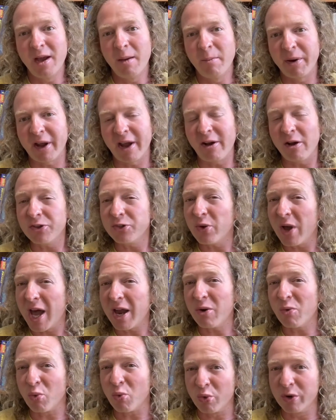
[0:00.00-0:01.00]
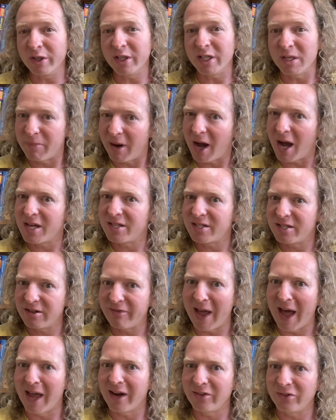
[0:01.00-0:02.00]
But I also had a really
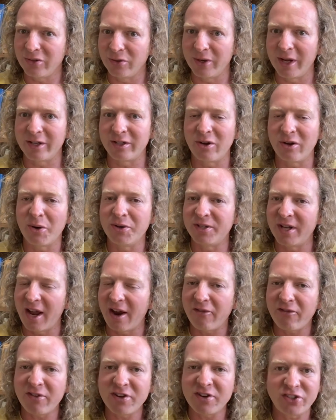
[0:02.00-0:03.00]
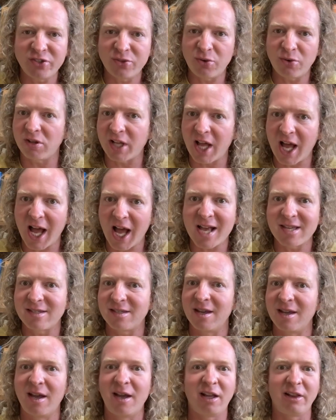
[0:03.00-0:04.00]
positive attitude. I'd go into every single
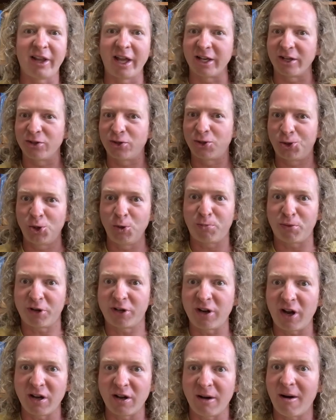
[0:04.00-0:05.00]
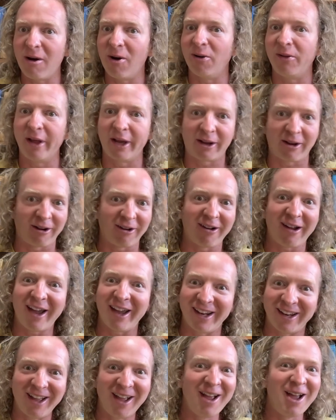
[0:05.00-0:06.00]
class like super gung-ho, like, all
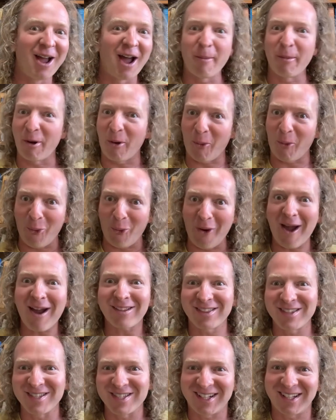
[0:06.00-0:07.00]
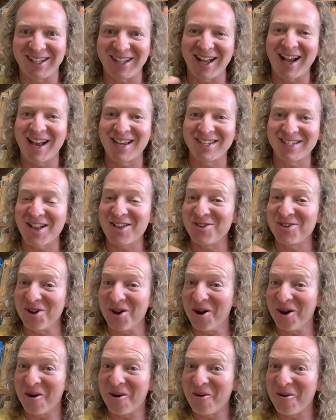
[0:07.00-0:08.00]
right, I'm gonna rock this class. And you
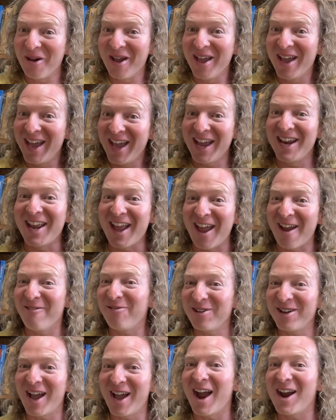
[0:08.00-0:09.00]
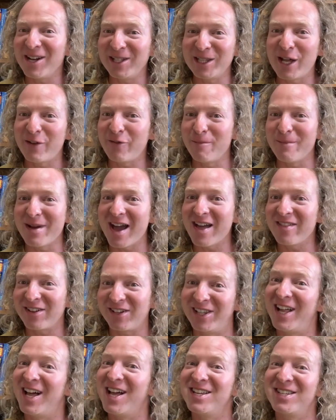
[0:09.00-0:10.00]
know, in every higher level math
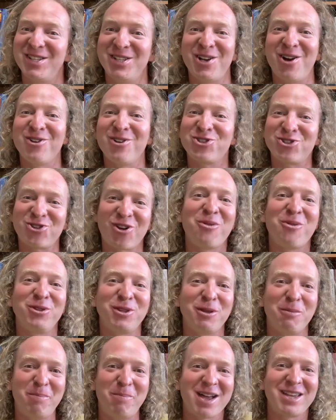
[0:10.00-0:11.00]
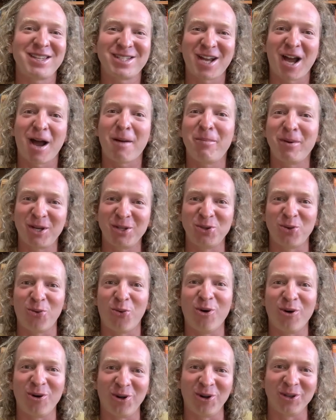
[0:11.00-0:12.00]
class, they all start with the best topic in the
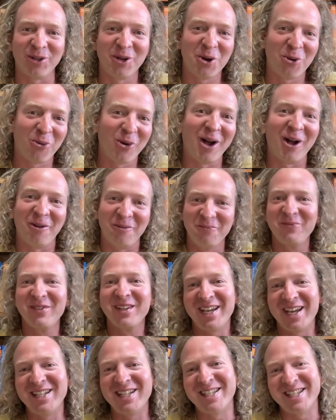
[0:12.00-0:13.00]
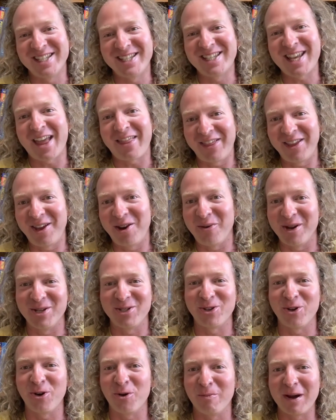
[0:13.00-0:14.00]
world. Well, it's set theory.
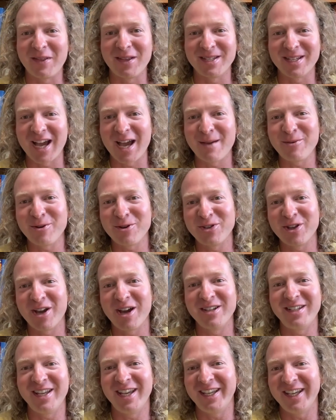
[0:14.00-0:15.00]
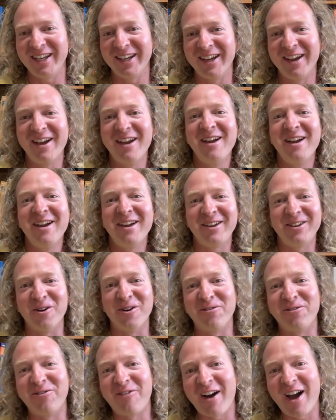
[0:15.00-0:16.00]
So by the time you're done taking, you
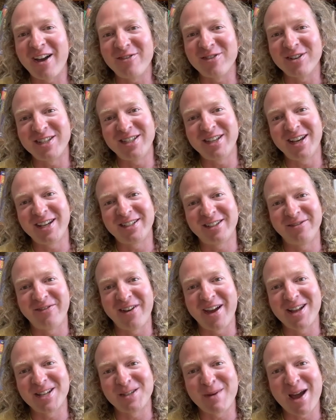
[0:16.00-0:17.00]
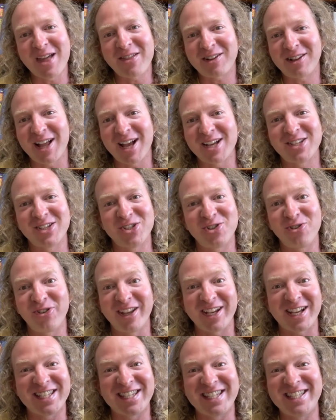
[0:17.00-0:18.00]
know, 5 or 6 advanced math classes, you're
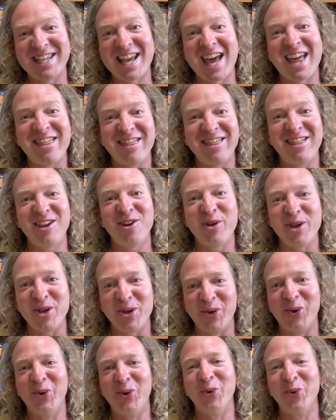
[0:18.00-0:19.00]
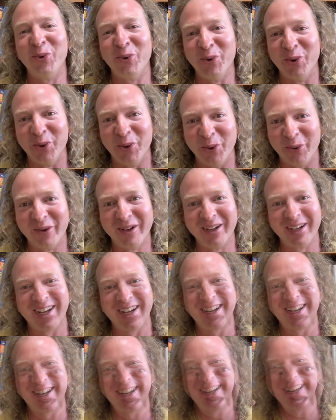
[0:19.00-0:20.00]
like a set theory guru.
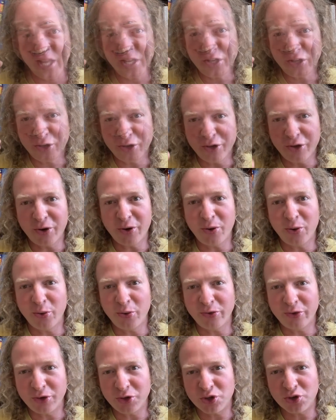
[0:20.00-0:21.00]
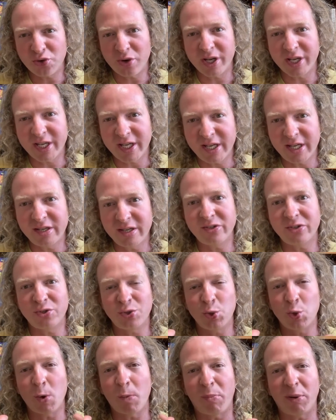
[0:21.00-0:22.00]
And you know, the trick is
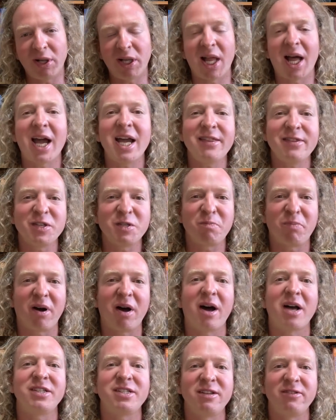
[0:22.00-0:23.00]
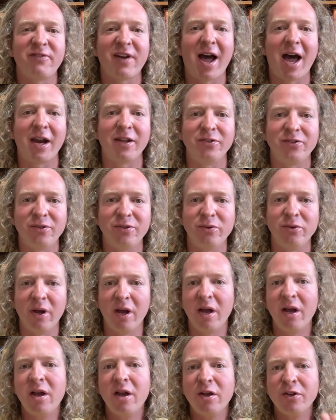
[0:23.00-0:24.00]
to apply this positive attitude
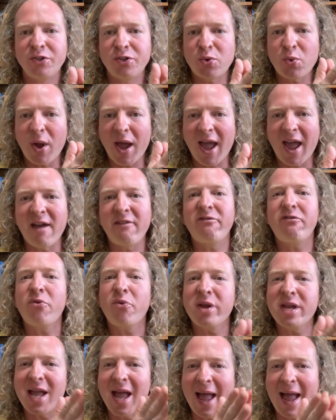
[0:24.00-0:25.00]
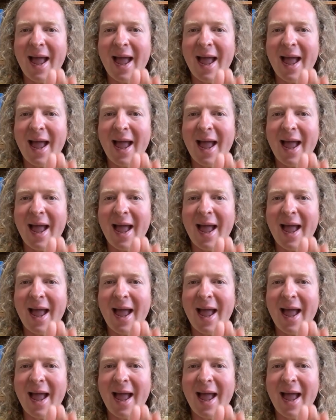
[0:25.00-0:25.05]
to every